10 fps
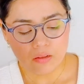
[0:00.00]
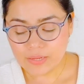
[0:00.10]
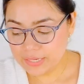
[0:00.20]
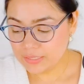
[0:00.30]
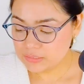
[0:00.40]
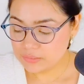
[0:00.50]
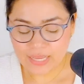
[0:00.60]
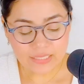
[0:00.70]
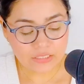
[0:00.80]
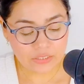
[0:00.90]
Okay, so
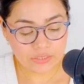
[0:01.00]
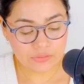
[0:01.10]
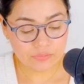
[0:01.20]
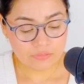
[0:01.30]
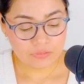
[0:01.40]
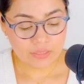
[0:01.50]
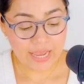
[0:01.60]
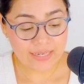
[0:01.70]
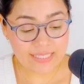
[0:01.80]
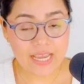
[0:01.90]
that's you.
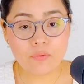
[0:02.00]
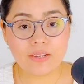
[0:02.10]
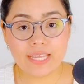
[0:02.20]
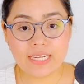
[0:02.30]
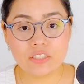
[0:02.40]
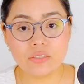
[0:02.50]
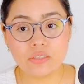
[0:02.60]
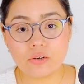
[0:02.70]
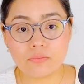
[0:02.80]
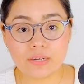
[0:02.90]
How does that relate to
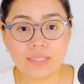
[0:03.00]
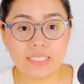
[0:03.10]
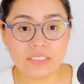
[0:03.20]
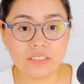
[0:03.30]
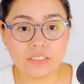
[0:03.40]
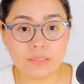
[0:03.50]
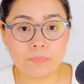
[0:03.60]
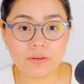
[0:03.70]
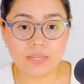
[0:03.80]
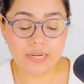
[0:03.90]
your relationship,
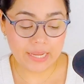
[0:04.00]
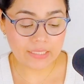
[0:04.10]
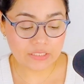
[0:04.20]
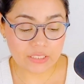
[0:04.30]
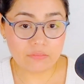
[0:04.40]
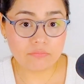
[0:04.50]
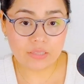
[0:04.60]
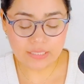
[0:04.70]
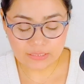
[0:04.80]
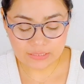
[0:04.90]
your connection?
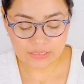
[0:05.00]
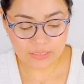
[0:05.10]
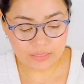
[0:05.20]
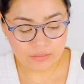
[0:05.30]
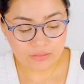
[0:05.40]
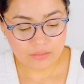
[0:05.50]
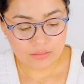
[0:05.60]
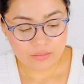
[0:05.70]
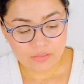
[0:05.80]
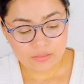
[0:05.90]
Let's see.
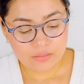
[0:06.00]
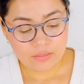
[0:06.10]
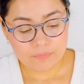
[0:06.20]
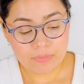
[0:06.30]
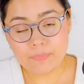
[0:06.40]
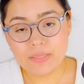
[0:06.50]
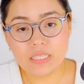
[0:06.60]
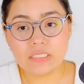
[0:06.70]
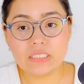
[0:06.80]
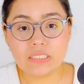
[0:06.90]
Maybe
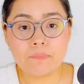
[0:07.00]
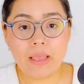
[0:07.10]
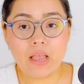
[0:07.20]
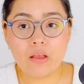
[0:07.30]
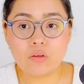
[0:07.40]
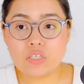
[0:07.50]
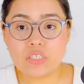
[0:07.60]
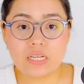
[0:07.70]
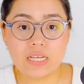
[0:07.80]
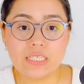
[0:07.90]
this is
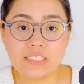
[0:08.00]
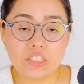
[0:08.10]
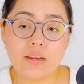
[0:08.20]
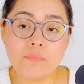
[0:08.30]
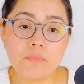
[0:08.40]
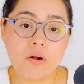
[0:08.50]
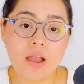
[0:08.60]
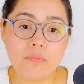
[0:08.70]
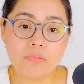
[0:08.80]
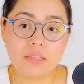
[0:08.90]
about a certain
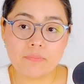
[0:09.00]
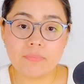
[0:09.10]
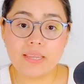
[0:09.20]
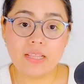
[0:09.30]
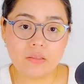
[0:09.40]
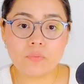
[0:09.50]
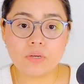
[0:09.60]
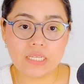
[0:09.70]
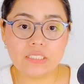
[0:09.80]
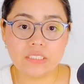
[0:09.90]
problem in the
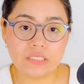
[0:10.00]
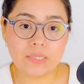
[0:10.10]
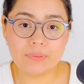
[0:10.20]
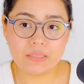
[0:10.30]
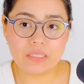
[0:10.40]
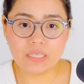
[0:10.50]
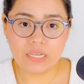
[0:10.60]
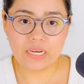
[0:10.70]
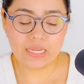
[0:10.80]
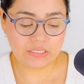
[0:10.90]
relationship, in the
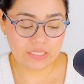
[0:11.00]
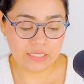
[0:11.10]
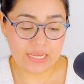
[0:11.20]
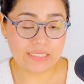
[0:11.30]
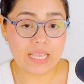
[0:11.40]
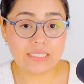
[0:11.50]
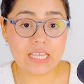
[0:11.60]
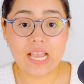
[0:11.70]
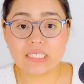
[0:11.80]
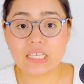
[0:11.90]
connection. Guys, that's
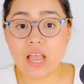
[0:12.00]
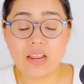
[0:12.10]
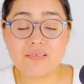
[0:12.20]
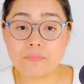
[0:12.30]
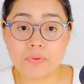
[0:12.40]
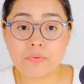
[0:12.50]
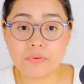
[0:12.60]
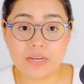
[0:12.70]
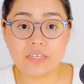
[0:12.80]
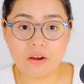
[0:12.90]
it's gotten
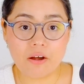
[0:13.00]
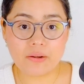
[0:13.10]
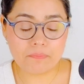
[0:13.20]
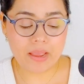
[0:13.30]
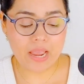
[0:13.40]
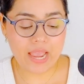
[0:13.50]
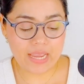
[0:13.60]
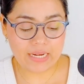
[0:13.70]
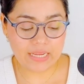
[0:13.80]
pretty darn bad.